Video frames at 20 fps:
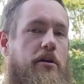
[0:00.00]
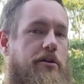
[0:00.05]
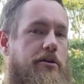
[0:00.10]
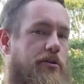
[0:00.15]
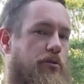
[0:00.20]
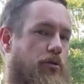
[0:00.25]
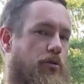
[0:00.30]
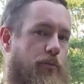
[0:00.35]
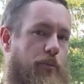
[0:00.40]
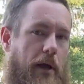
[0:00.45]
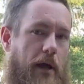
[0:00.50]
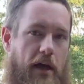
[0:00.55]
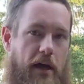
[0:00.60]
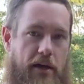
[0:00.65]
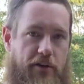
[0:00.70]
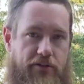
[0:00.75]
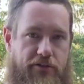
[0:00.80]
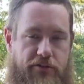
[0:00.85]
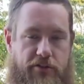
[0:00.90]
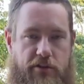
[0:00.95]
you know, we're
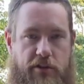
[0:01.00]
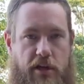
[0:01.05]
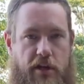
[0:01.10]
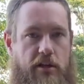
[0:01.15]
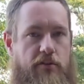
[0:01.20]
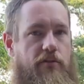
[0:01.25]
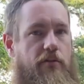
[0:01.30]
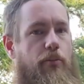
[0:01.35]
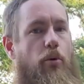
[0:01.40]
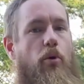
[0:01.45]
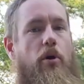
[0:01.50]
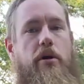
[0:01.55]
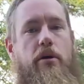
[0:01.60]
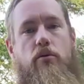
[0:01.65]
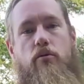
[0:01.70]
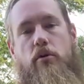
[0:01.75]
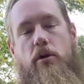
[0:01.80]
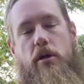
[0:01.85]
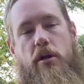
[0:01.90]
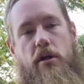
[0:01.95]
past kind of the point
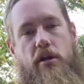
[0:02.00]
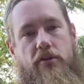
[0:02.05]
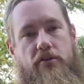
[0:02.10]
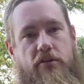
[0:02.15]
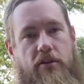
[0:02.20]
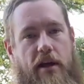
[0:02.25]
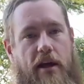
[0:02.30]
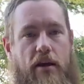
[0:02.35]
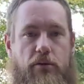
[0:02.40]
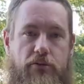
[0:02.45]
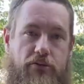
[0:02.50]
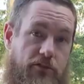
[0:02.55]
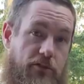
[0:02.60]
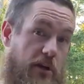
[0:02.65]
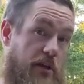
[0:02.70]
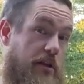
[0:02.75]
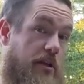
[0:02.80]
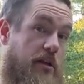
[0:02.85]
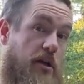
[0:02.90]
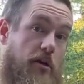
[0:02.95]
where it's an
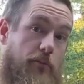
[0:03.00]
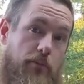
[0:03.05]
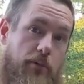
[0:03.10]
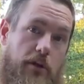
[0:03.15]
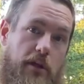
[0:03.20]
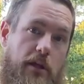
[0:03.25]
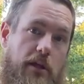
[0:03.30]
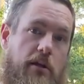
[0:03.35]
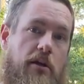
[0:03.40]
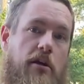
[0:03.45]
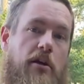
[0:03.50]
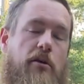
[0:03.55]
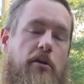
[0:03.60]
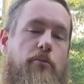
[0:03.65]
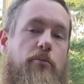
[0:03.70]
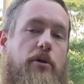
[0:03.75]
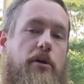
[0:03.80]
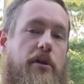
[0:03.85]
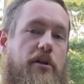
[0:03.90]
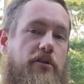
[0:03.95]
outside company,
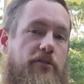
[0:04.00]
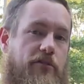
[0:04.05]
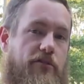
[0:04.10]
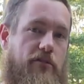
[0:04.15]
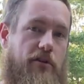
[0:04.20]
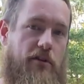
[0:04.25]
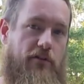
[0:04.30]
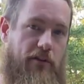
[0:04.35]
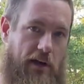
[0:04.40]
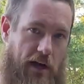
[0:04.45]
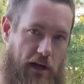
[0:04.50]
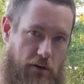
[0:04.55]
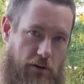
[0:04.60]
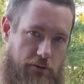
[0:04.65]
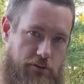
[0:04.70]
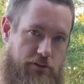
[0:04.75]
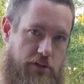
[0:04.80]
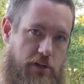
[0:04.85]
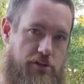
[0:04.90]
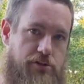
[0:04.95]
but it's
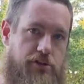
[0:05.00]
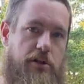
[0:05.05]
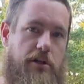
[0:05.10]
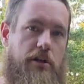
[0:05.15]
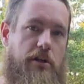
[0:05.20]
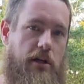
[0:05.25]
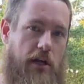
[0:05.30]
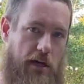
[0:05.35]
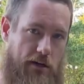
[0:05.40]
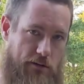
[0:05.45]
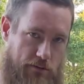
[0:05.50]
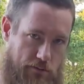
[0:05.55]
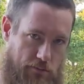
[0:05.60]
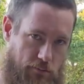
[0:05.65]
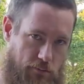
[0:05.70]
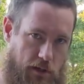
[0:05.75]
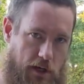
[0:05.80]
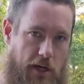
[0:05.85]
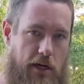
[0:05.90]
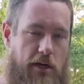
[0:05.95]
our trenching, our
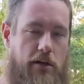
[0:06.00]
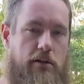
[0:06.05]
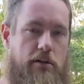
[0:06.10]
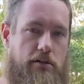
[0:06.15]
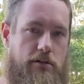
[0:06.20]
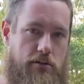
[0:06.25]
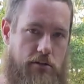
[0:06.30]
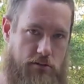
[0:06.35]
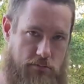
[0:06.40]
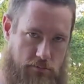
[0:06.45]
wire,